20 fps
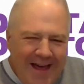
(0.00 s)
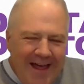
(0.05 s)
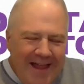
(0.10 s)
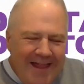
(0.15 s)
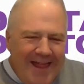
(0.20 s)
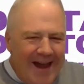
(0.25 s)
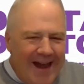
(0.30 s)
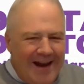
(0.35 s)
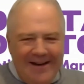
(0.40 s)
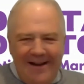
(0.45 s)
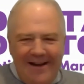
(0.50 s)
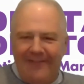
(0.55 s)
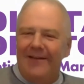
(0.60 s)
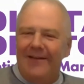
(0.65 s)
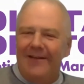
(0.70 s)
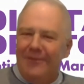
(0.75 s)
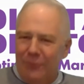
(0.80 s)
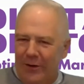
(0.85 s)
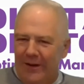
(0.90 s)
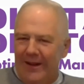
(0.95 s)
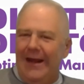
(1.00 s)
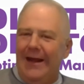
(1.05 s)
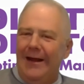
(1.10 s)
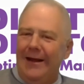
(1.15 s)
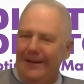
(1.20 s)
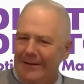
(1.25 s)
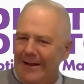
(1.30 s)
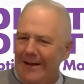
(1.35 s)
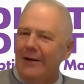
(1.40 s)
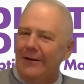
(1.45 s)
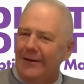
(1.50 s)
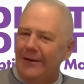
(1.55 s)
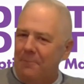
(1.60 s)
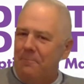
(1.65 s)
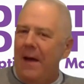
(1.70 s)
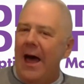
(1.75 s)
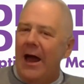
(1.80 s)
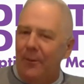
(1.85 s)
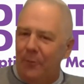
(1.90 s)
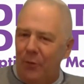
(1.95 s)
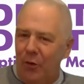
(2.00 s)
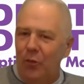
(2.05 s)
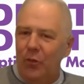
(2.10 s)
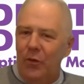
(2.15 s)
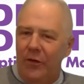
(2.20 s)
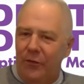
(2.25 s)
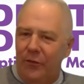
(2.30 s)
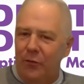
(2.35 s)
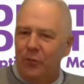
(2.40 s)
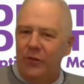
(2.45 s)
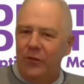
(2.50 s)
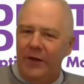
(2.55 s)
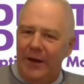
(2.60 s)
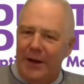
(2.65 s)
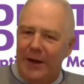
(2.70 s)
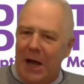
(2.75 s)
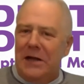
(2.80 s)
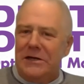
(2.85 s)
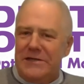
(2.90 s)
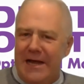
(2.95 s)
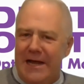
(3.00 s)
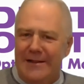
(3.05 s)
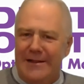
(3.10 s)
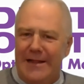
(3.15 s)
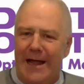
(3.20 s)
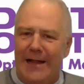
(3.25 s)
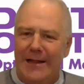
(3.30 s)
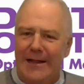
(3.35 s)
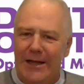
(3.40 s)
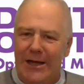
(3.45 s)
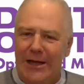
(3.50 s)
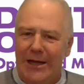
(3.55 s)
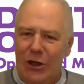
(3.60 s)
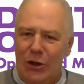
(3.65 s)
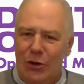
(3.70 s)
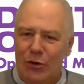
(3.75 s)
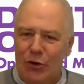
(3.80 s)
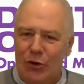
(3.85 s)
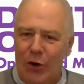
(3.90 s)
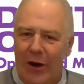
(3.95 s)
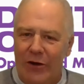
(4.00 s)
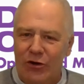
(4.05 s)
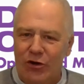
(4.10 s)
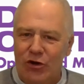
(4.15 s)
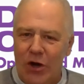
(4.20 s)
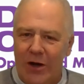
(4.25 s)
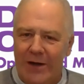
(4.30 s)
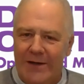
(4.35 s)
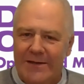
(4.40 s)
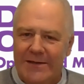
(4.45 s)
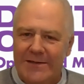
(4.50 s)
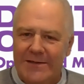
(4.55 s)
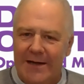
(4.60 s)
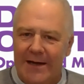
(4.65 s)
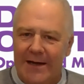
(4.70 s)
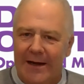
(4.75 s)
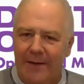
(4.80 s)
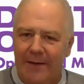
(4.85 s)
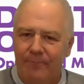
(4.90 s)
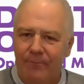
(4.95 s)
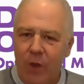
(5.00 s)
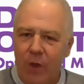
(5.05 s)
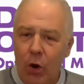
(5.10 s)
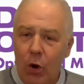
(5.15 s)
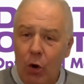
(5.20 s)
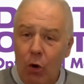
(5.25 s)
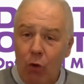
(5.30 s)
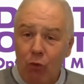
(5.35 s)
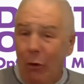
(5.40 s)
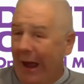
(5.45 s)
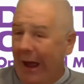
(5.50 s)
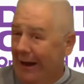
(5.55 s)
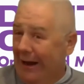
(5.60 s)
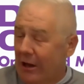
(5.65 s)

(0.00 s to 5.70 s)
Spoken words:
then it doesn't really, not compatible with the content that the user has just read.